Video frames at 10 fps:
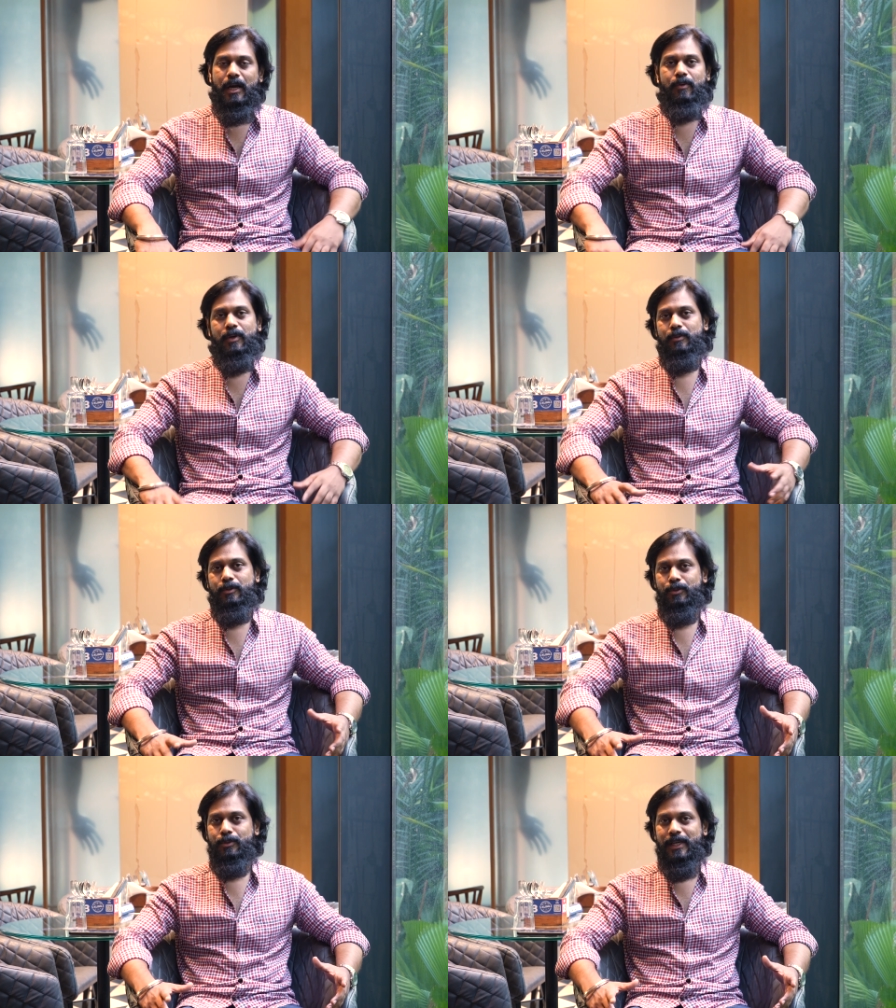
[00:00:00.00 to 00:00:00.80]
How I
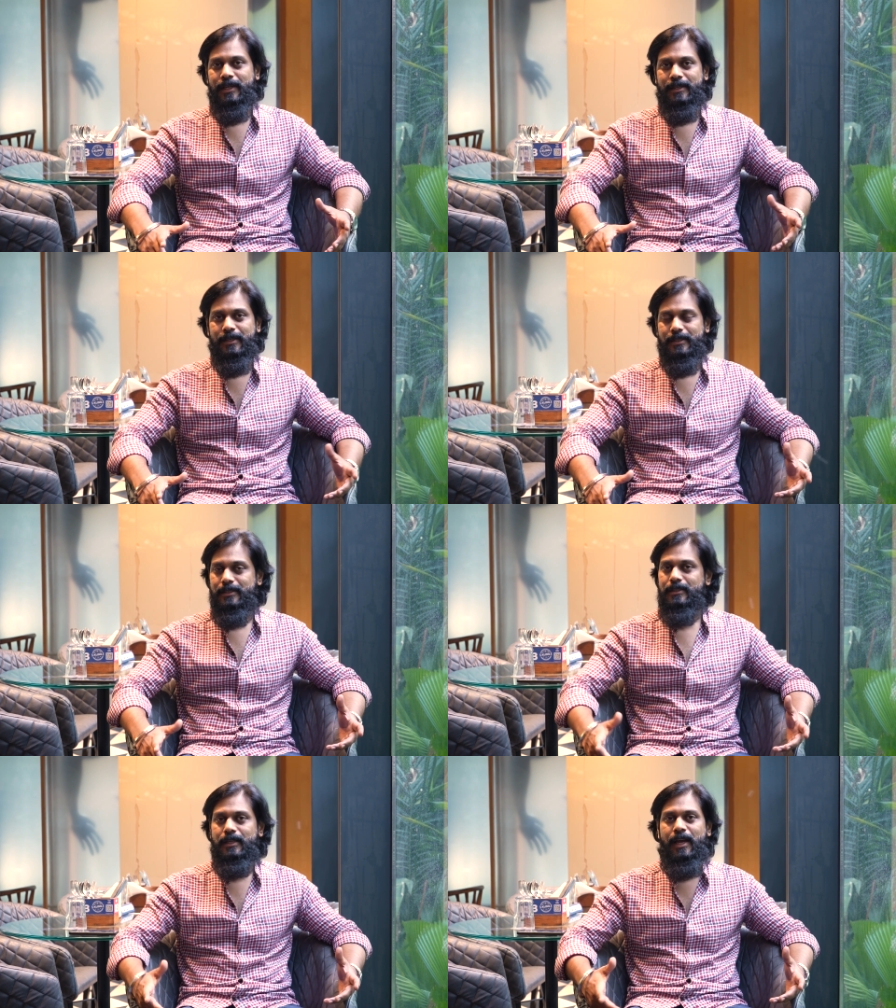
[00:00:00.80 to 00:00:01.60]
would do that?
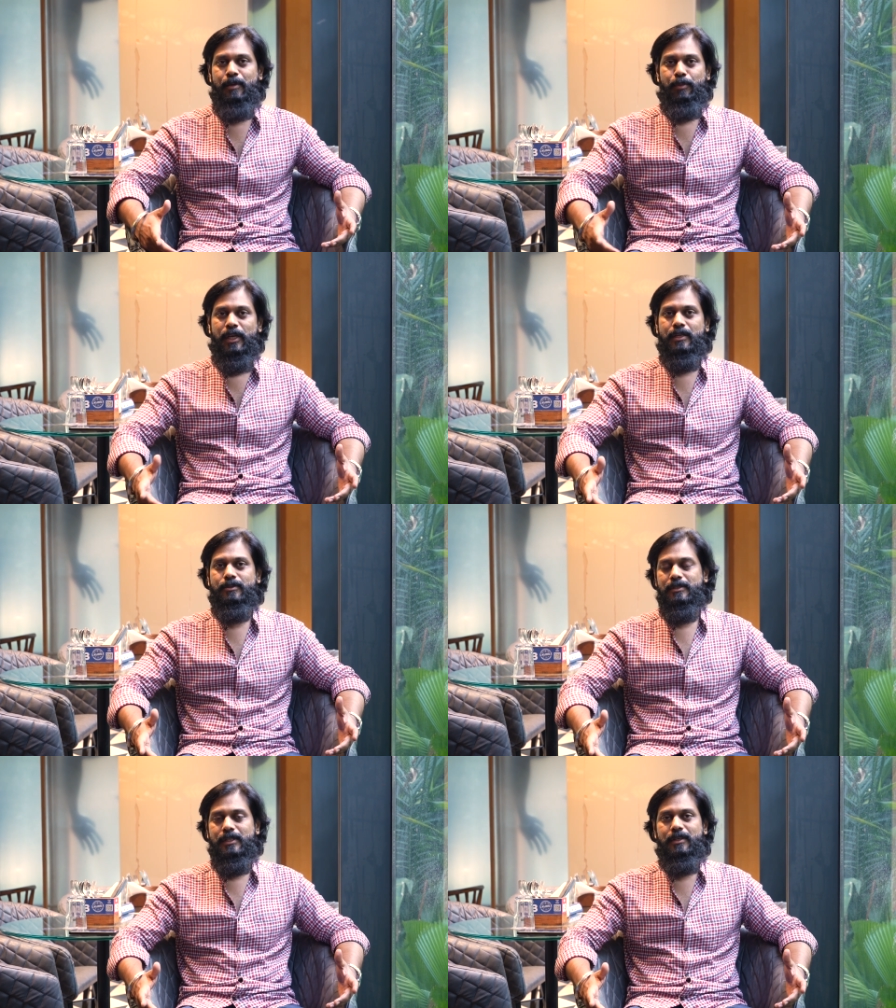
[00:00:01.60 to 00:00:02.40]
I've been
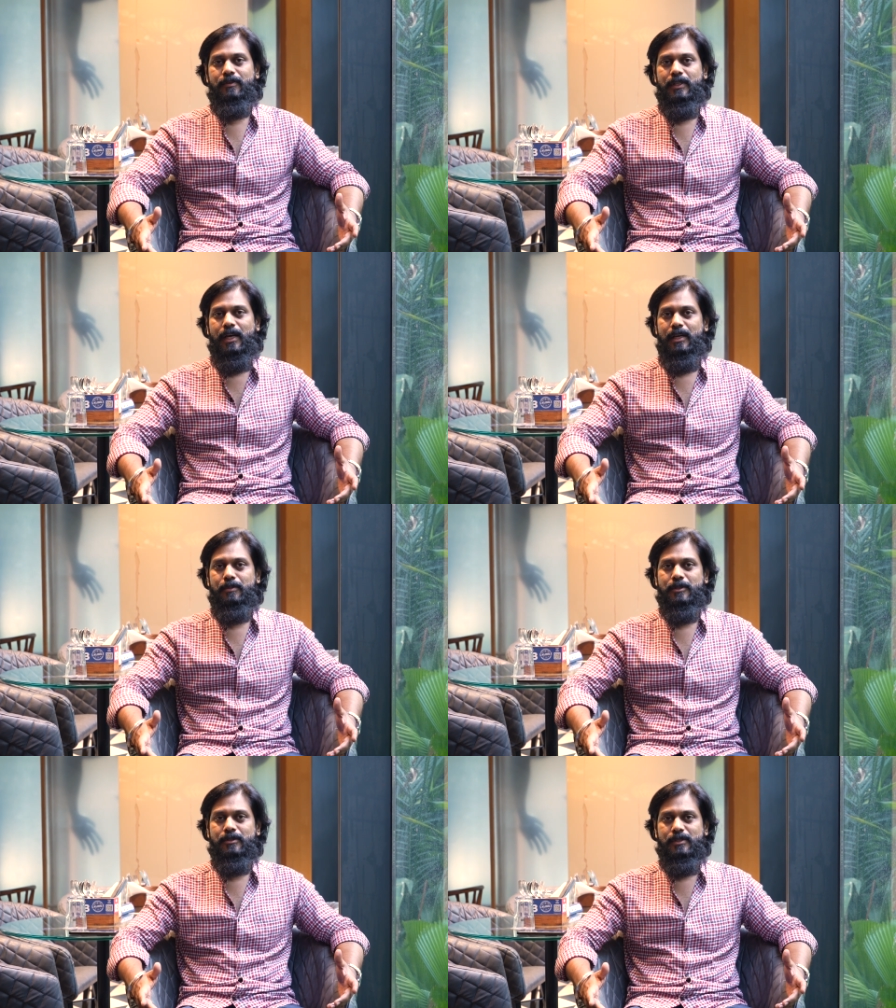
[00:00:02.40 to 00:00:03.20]
associated with the
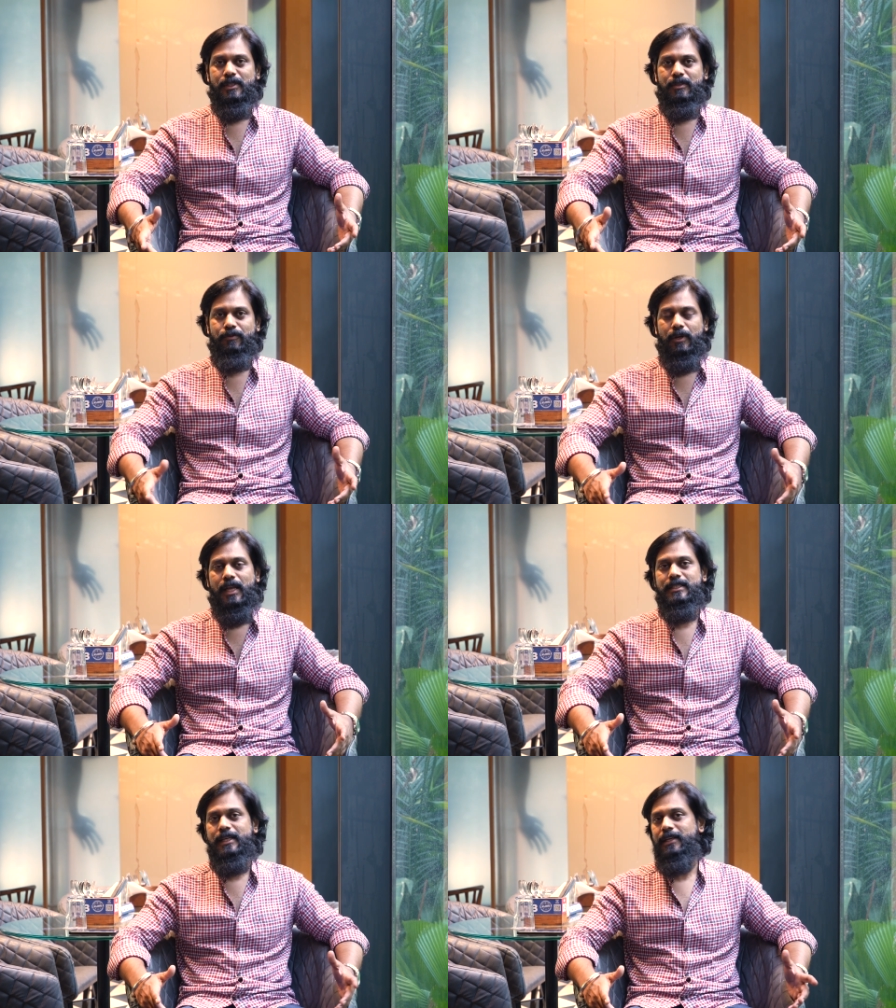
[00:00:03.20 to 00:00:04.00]
alum association for
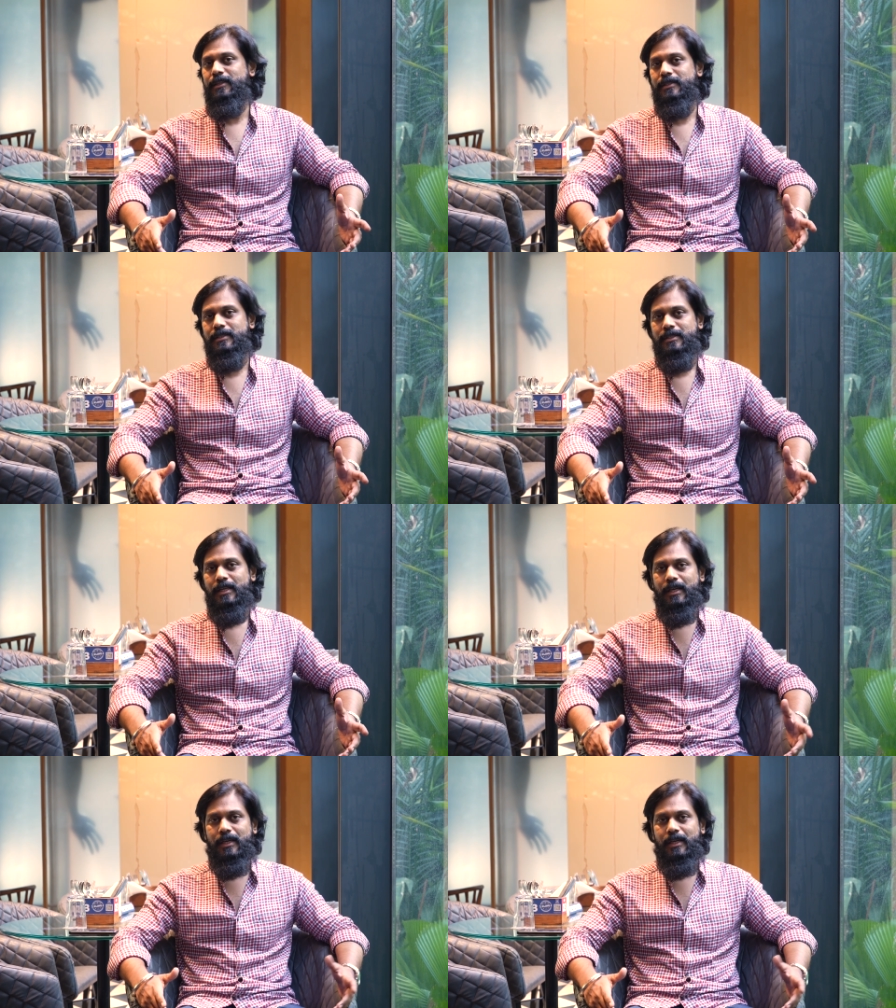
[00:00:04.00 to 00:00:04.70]
last eight years.